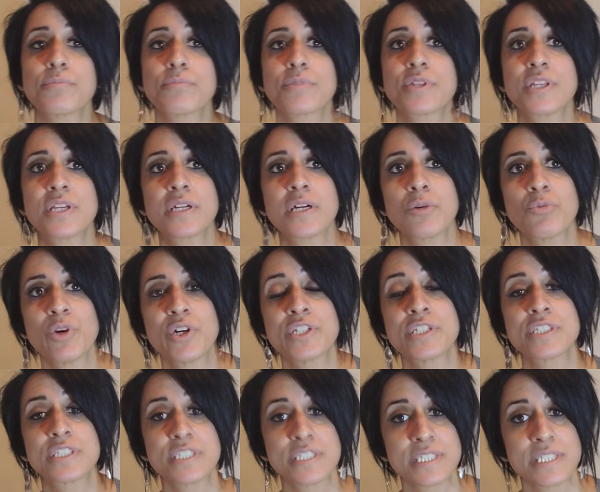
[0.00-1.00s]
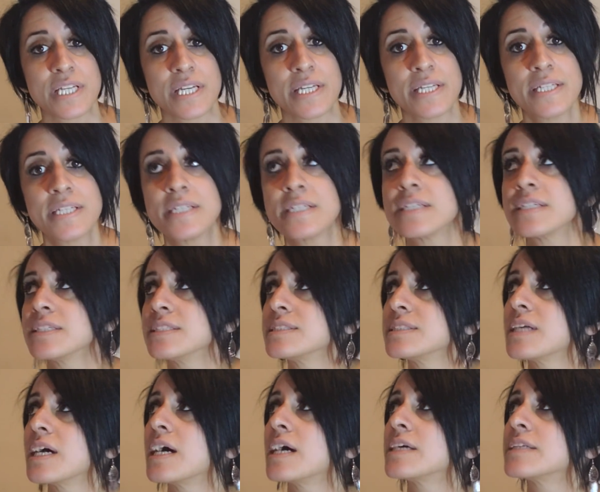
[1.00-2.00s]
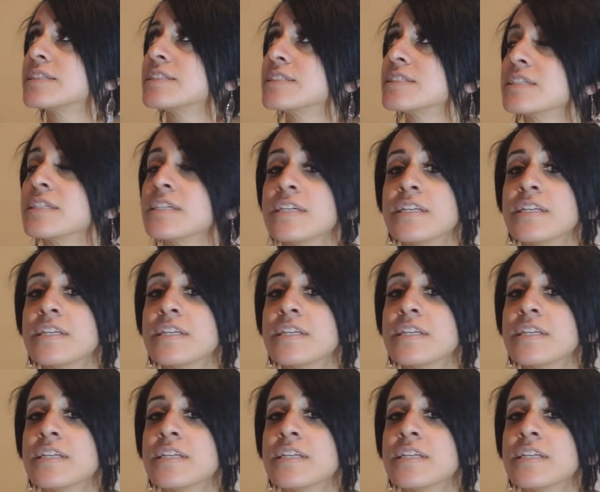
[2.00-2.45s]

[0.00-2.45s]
thing I wanted to say is that